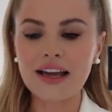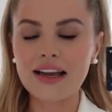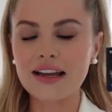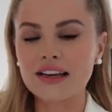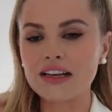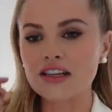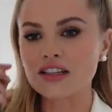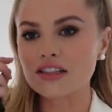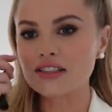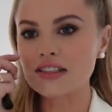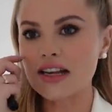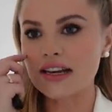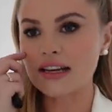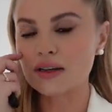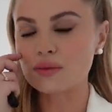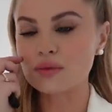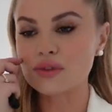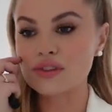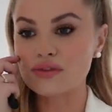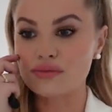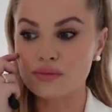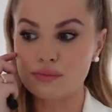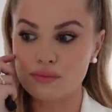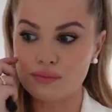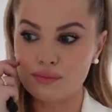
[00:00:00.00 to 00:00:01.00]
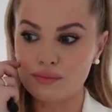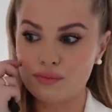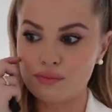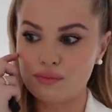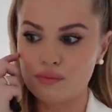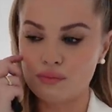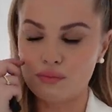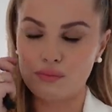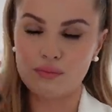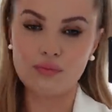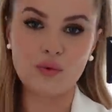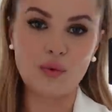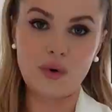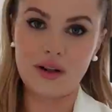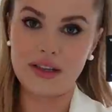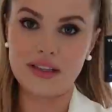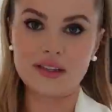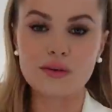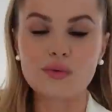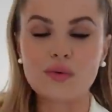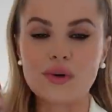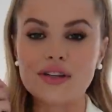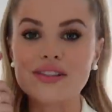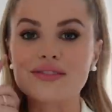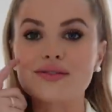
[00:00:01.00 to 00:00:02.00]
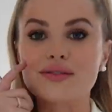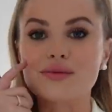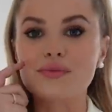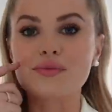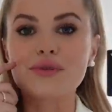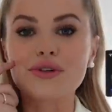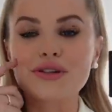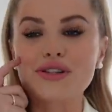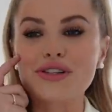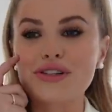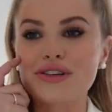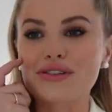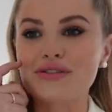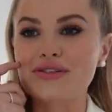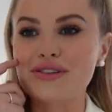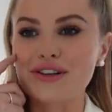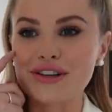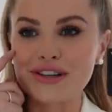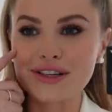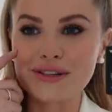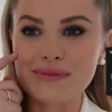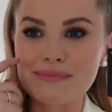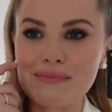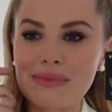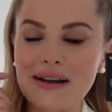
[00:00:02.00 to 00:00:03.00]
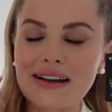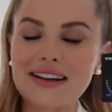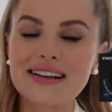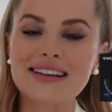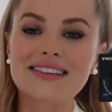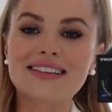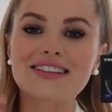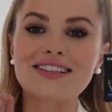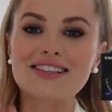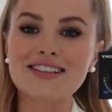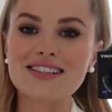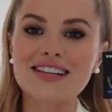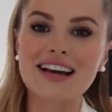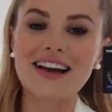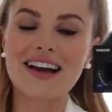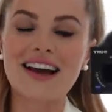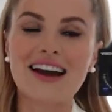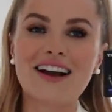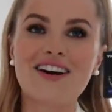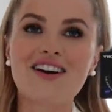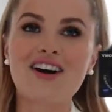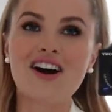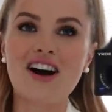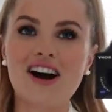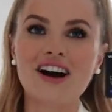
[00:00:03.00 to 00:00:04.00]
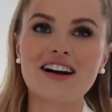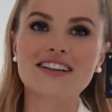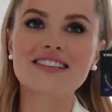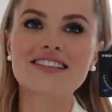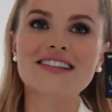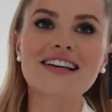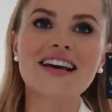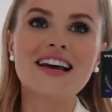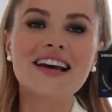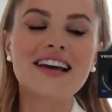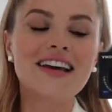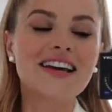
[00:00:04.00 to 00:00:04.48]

It looks like it was from well, it was from Brutal Fruit, but it looks like I can't